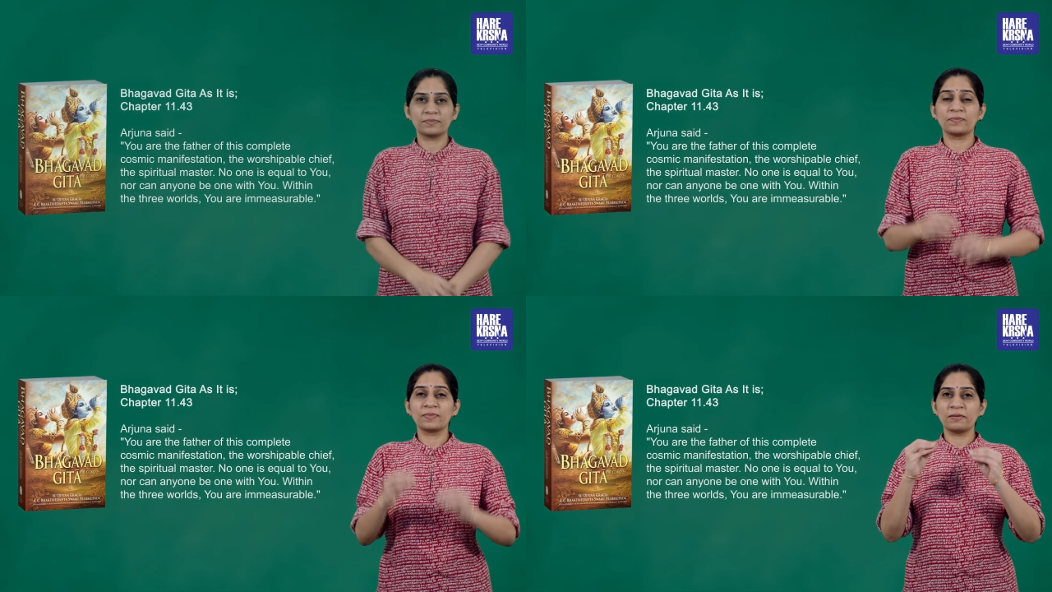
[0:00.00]

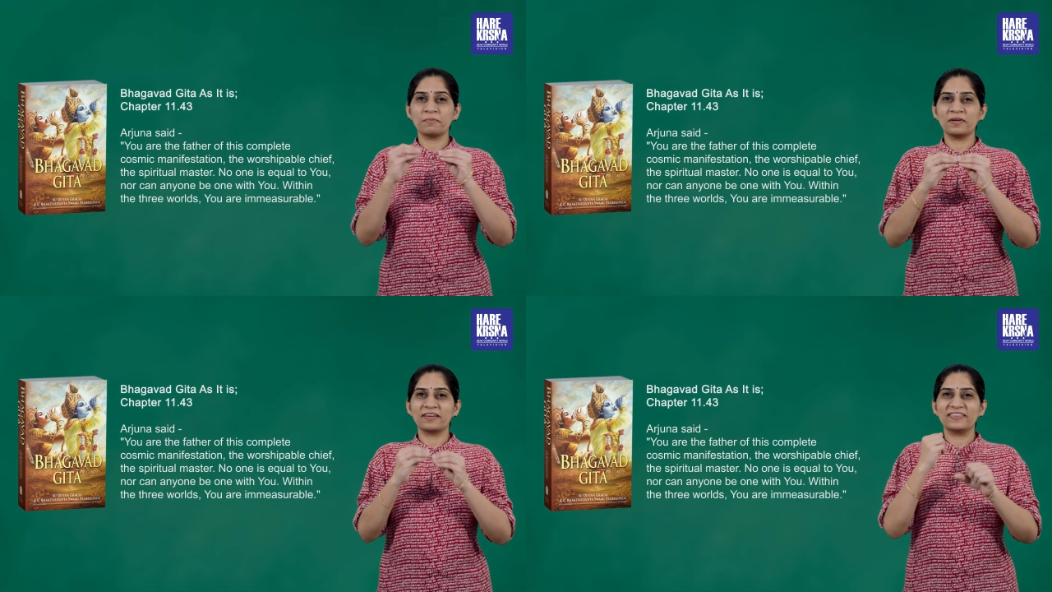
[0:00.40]

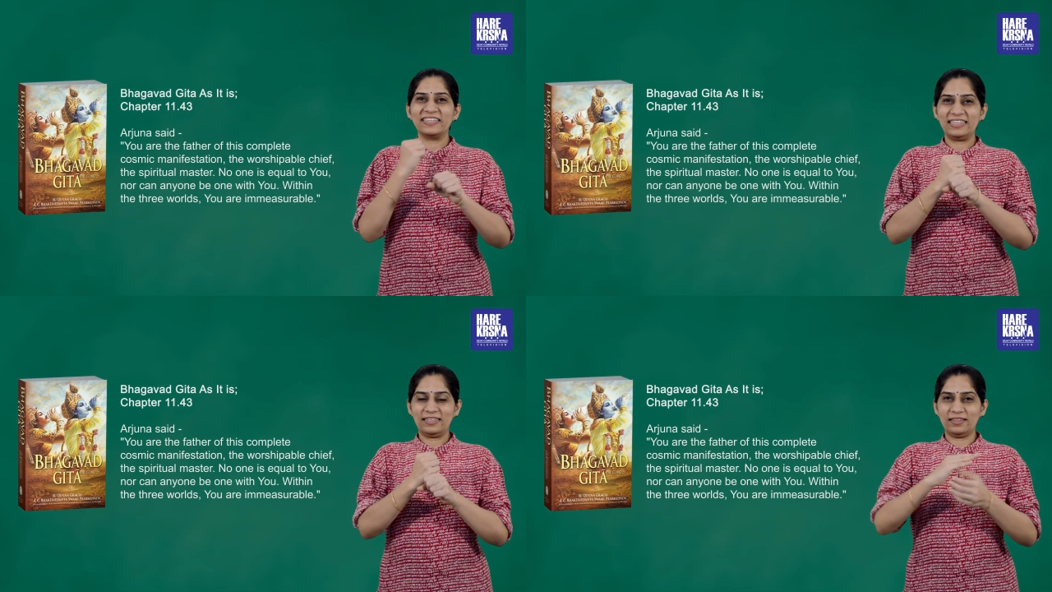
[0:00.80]
Bhagavad
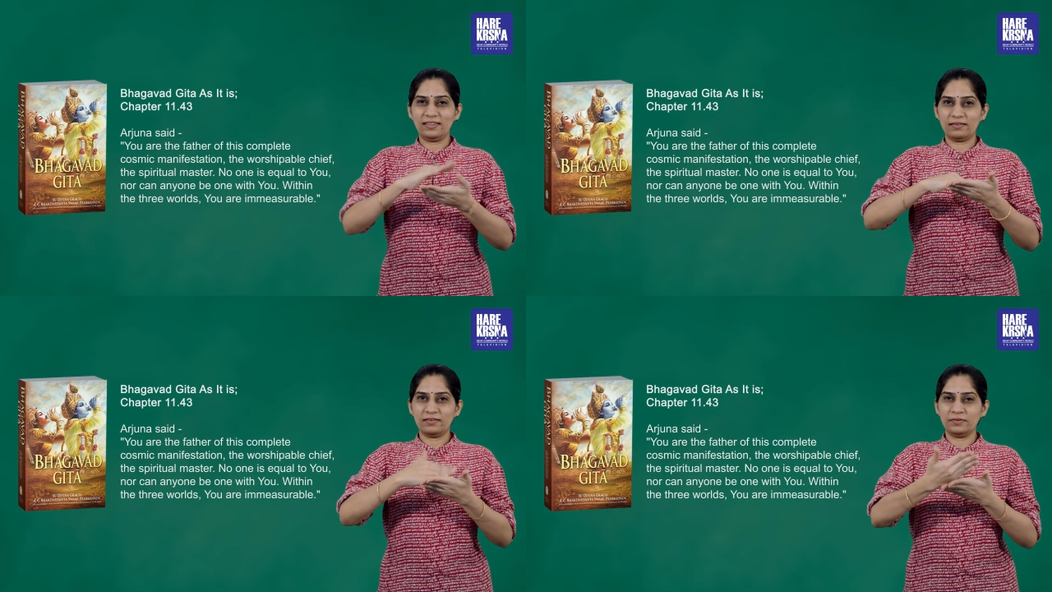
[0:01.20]
Gita,
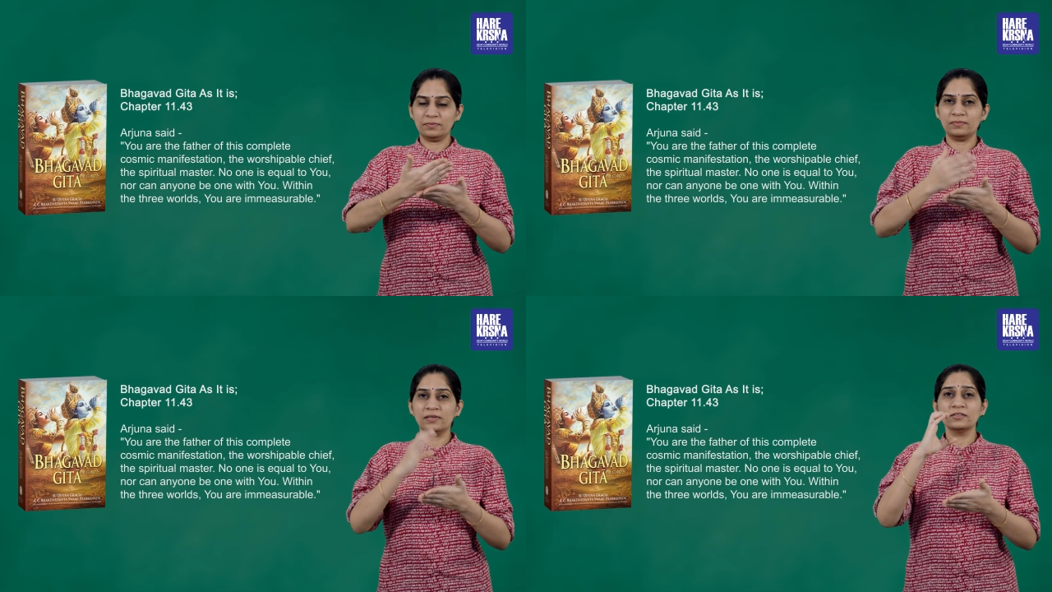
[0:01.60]

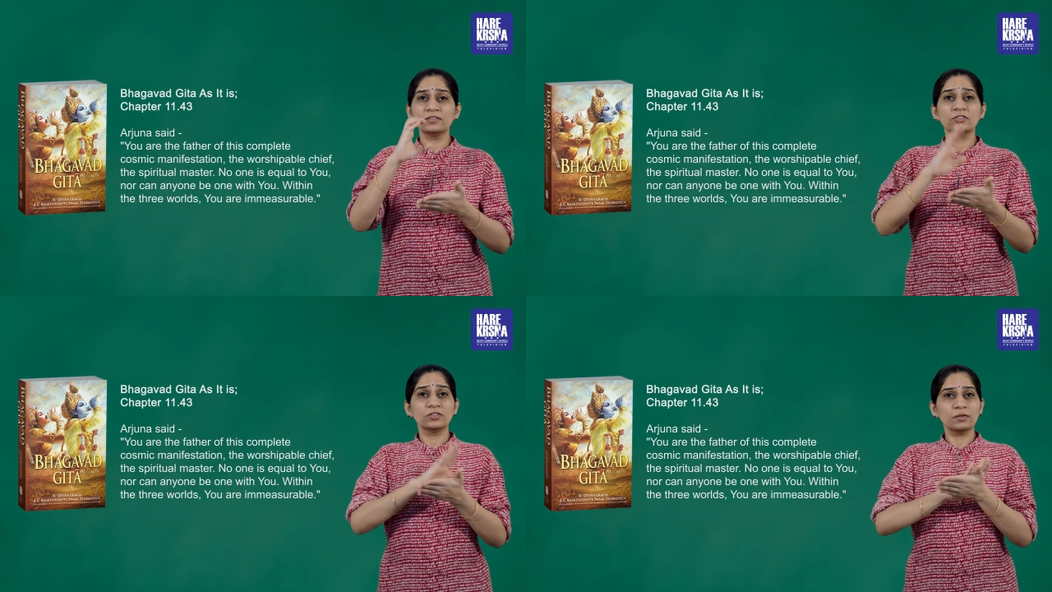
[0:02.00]
as it
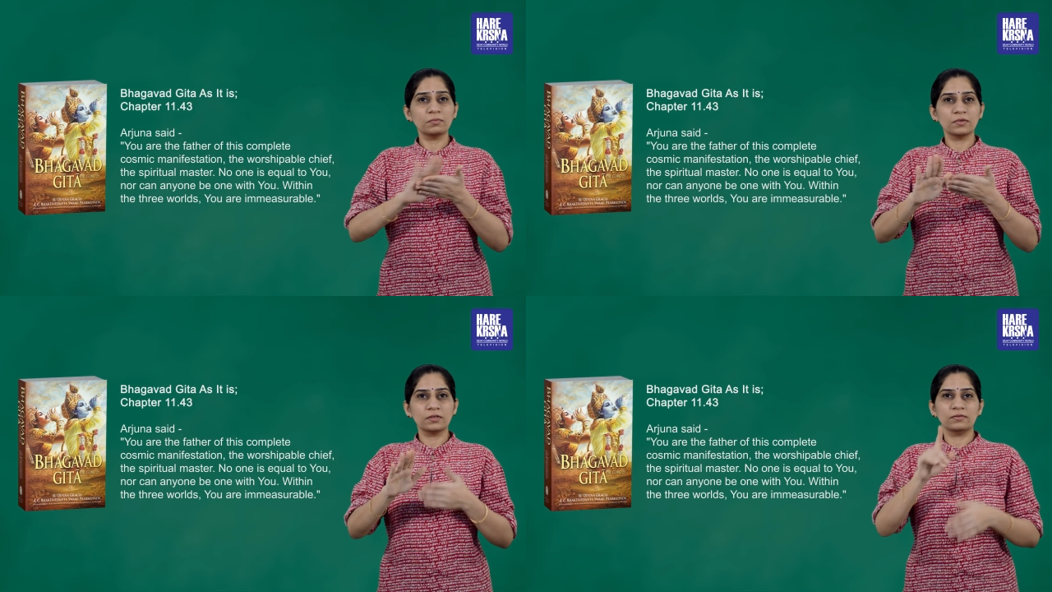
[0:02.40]
is,
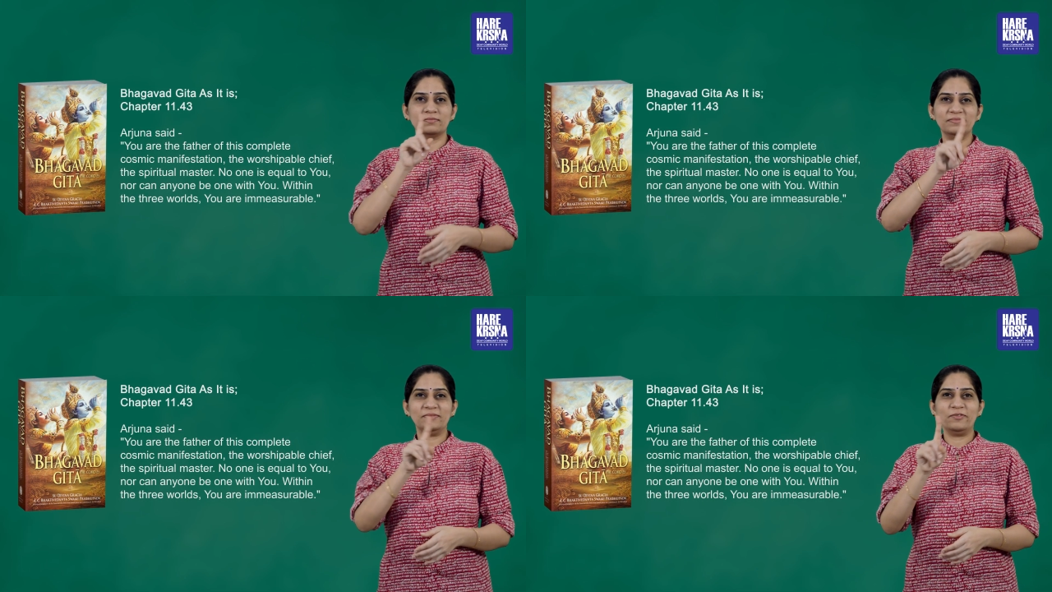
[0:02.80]

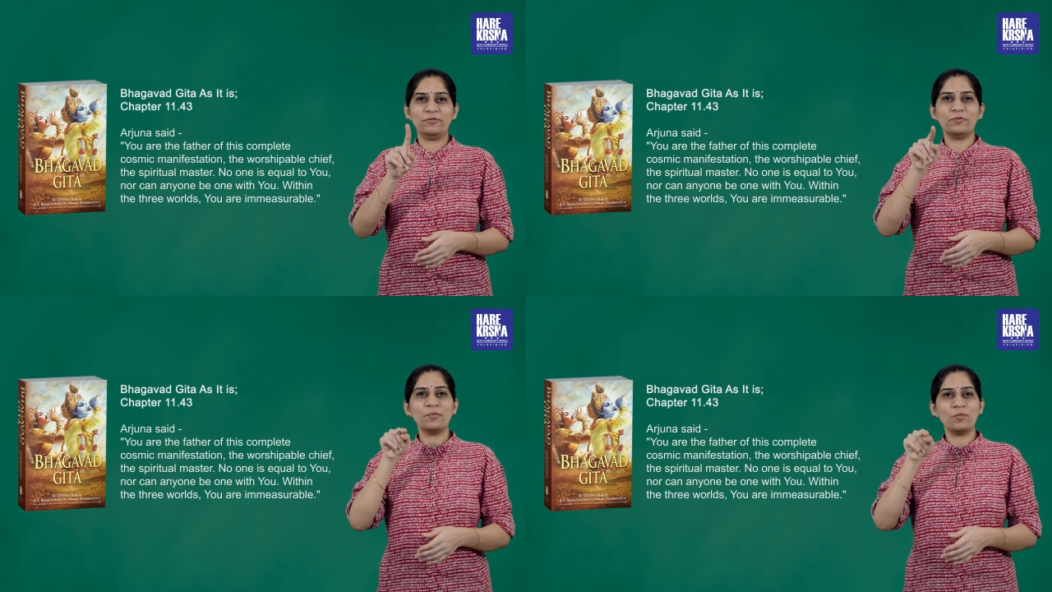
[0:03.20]
chapter
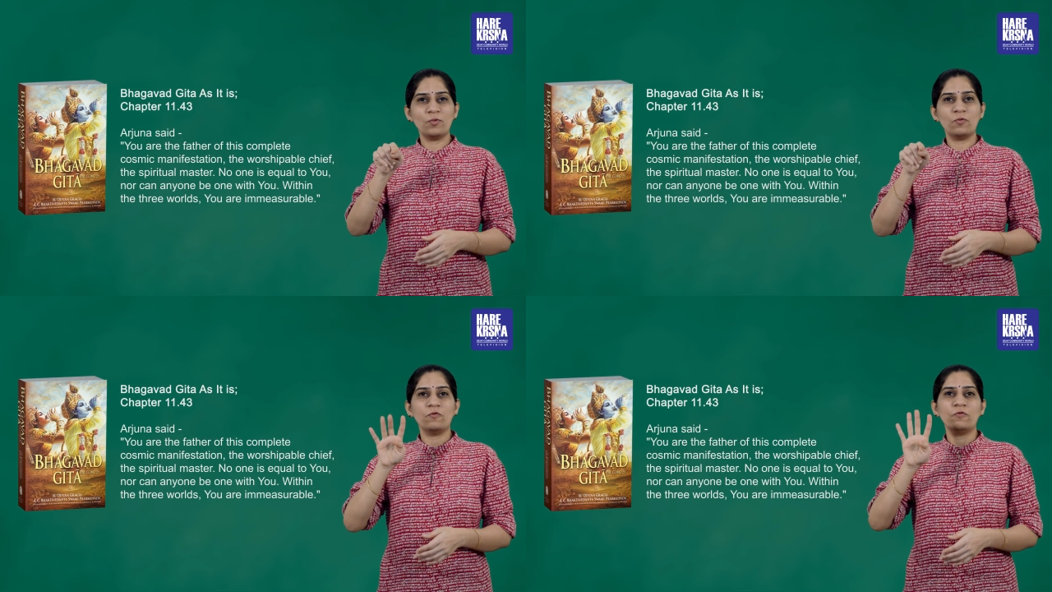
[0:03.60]

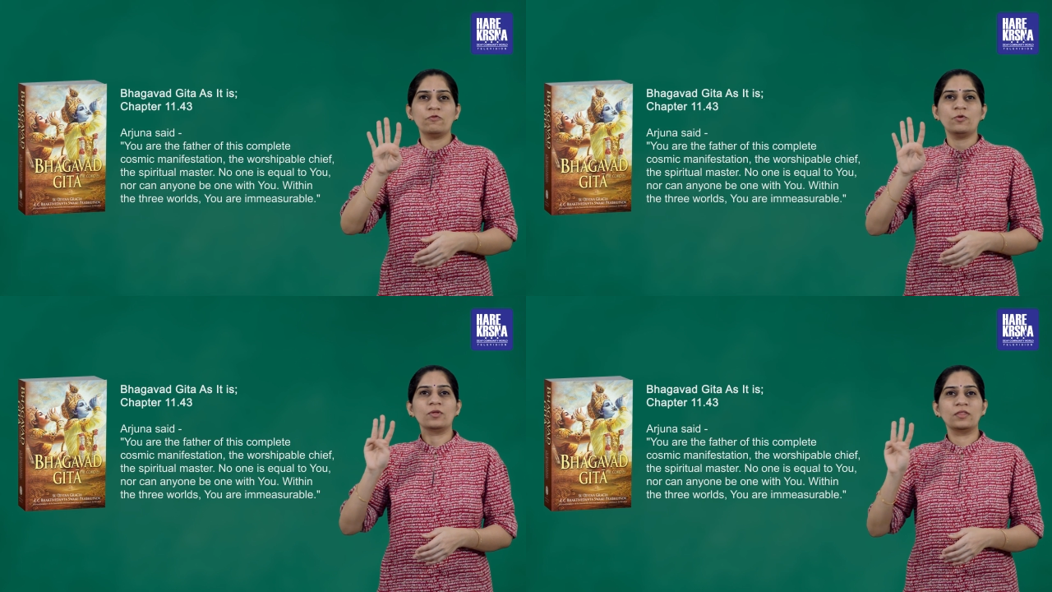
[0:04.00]

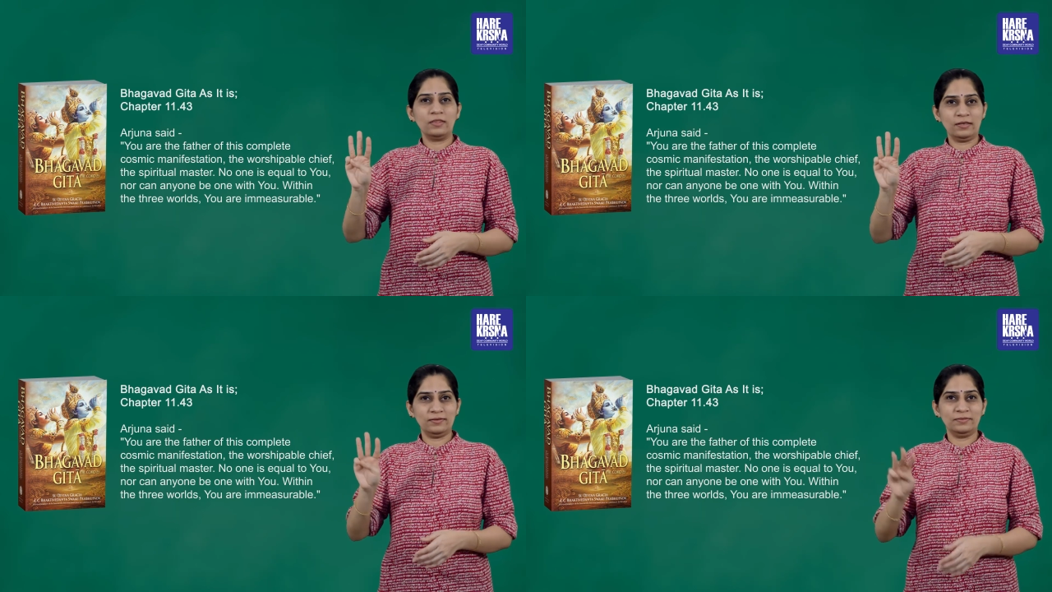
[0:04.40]

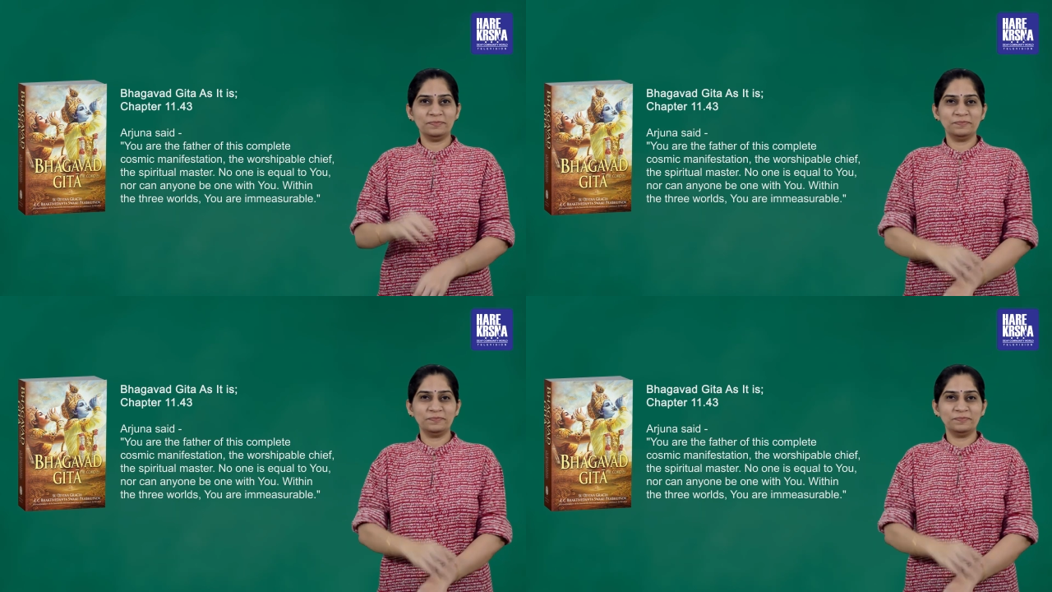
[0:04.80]
11.43.